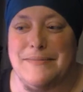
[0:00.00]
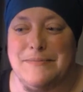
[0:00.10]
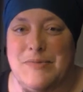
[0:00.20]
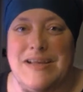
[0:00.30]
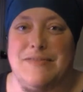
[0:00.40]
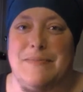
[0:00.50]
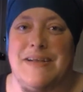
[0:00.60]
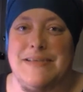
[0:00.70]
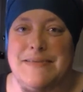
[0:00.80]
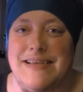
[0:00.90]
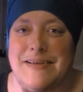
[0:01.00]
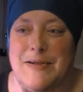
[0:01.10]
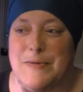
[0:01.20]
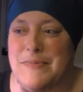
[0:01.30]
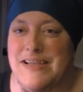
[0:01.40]
waiting for my husband to get
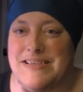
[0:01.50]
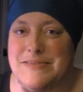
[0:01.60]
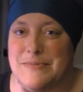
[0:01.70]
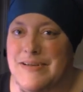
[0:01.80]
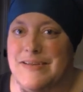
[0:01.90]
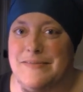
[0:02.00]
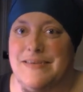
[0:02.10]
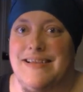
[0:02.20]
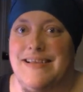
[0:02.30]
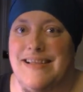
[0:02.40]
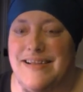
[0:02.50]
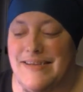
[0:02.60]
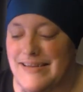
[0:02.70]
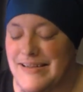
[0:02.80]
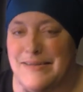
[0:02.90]
home. He's running really late
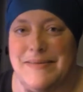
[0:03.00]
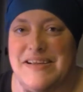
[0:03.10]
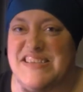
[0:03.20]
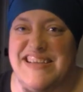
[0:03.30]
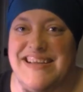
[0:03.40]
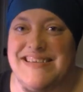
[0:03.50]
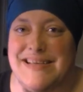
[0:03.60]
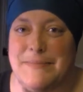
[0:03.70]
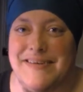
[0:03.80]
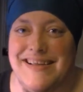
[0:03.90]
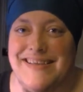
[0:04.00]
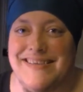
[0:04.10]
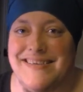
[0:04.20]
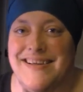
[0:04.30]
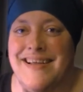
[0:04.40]
right now. We usually eat supper
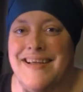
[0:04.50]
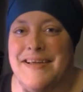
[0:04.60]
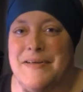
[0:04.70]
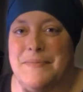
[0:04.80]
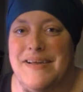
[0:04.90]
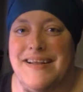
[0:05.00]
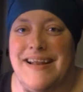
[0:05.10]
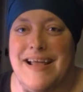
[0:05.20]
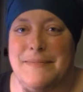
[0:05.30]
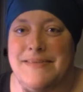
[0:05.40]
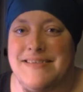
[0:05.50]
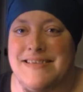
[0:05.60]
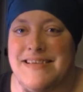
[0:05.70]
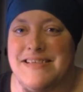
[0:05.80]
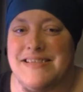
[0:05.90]
together. But it happens,
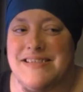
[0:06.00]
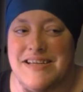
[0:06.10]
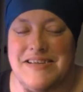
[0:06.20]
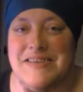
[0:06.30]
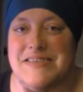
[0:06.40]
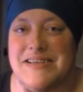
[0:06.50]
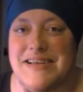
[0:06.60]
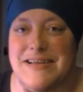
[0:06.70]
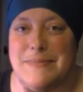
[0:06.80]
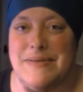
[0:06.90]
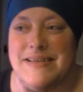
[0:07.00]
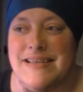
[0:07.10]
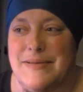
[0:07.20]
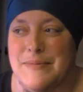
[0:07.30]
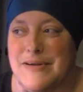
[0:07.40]
he just started a new job and
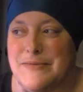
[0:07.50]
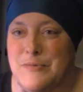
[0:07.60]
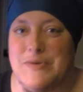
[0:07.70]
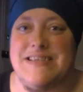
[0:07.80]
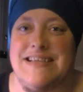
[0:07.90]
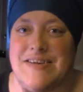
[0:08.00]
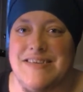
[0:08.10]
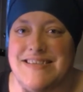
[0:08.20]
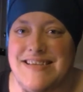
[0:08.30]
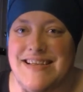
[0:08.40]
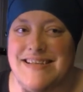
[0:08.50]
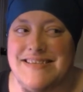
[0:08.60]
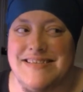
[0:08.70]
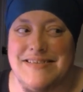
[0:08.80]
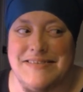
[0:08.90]
he worked 14 hours today,
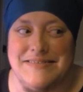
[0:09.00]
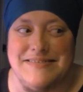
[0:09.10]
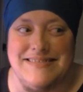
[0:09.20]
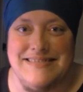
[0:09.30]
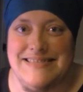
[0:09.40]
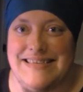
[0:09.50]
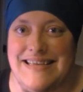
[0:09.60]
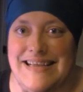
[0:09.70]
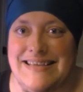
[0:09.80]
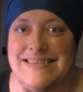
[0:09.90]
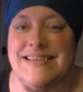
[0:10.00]
so yeah.